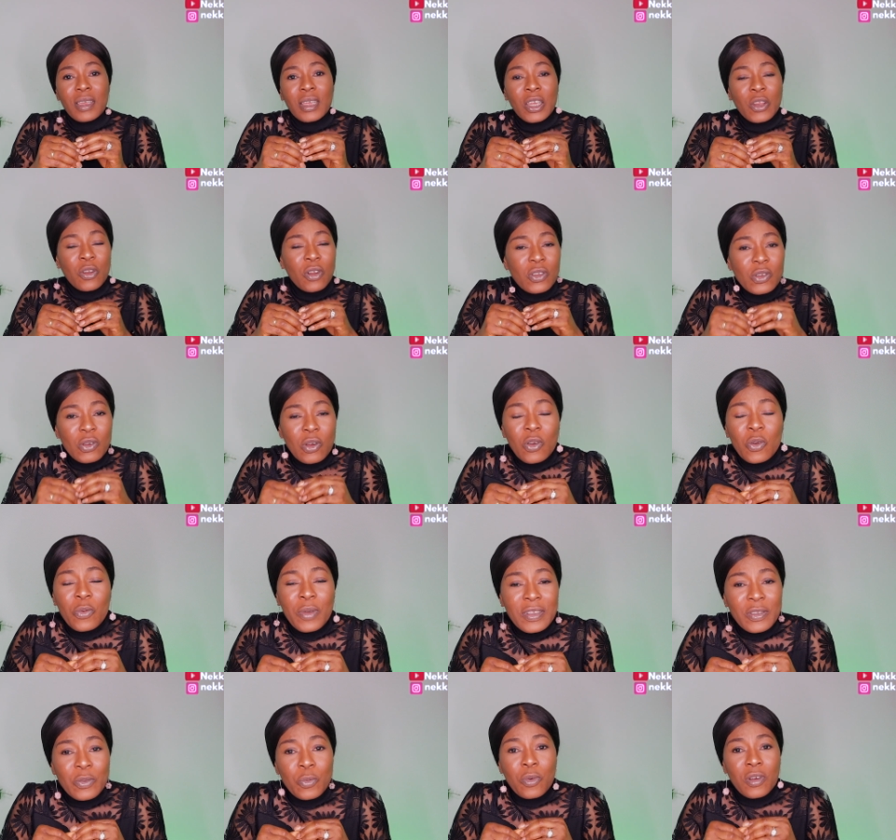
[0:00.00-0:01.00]
You don't
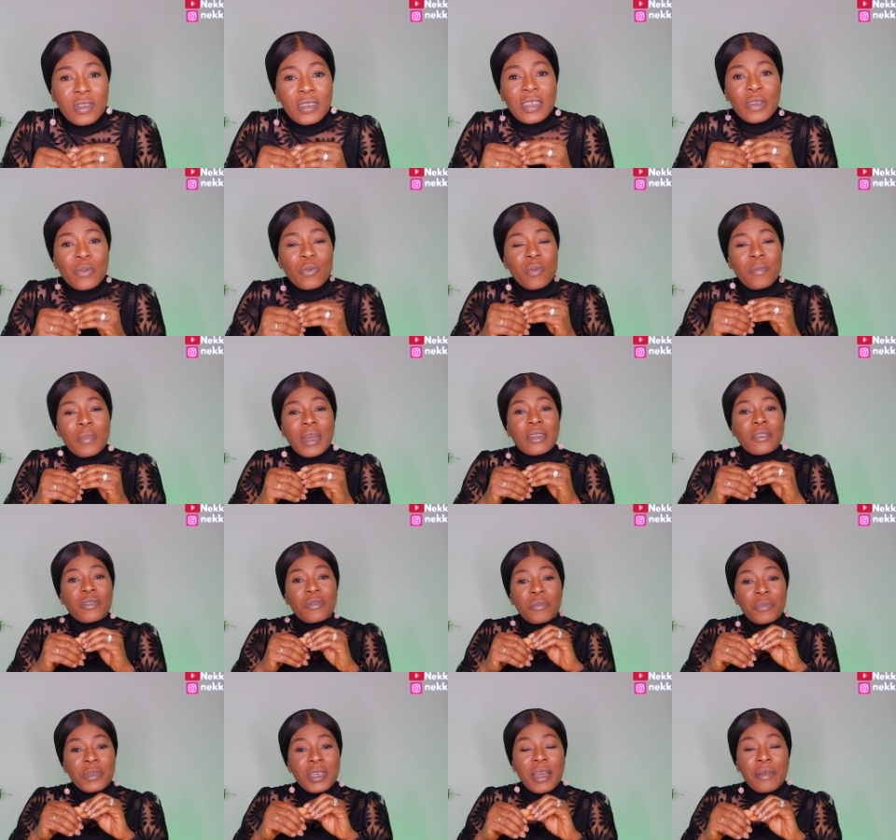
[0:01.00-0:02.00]
always want a woman
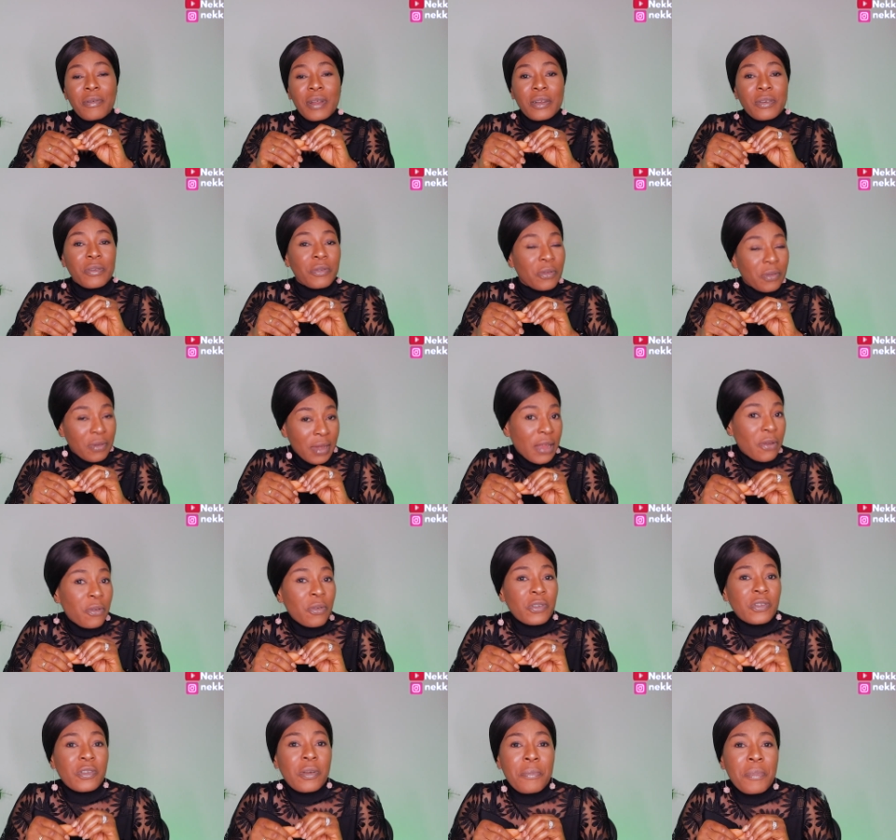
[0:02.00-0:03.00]
to be around you. I
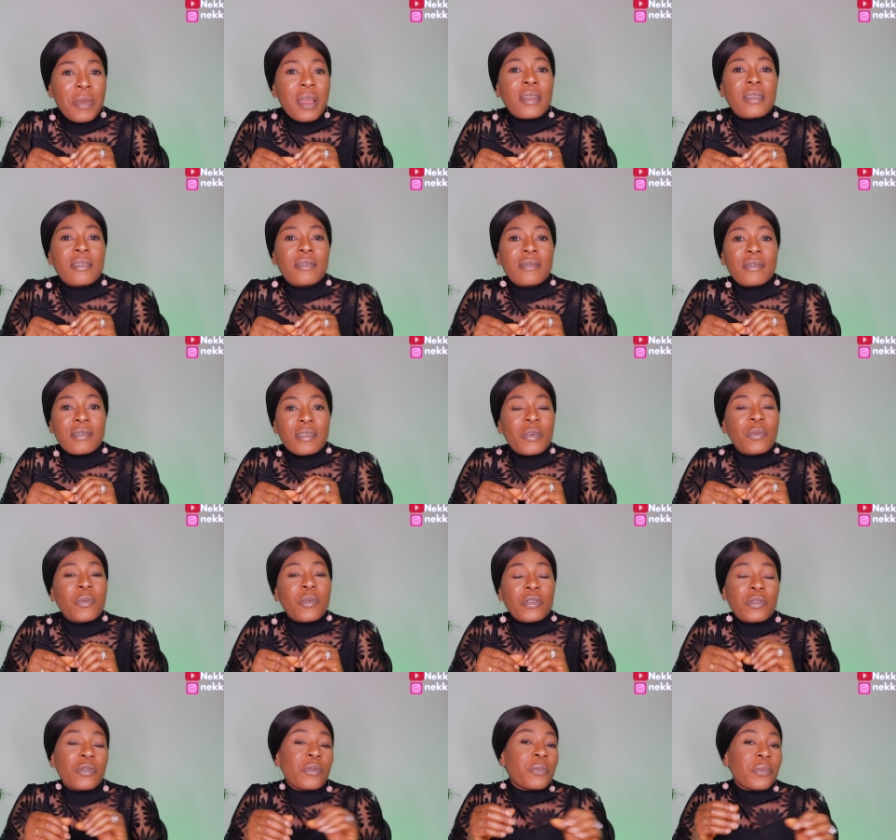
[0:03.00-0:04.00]
know some men they
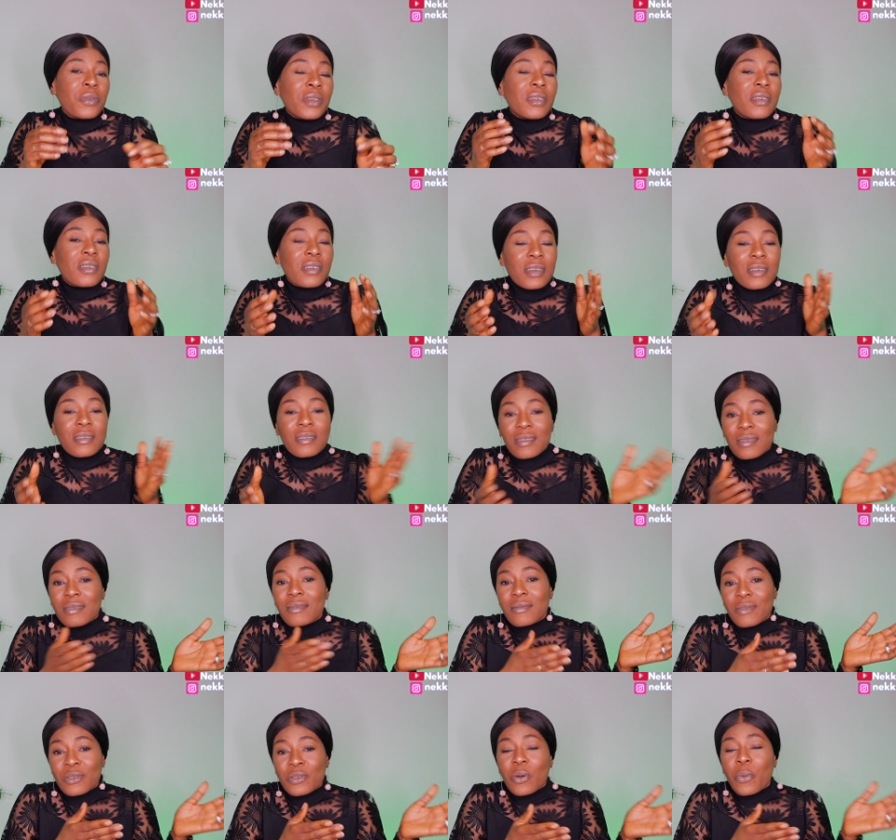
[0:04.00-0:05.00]
want to be
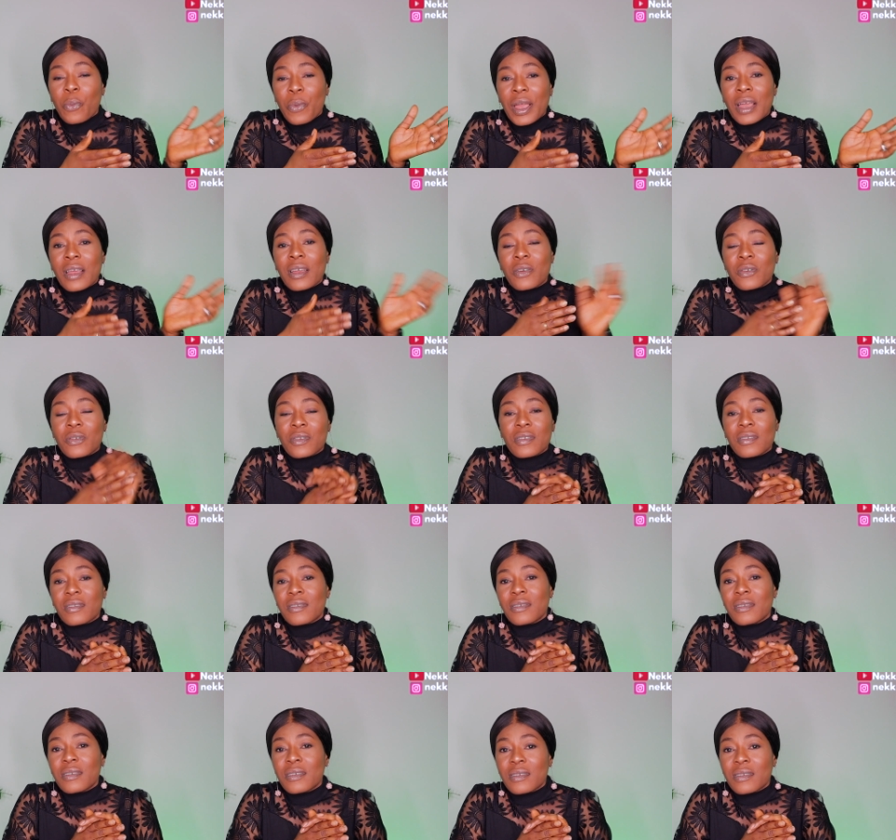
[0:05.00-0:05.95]
somewhere else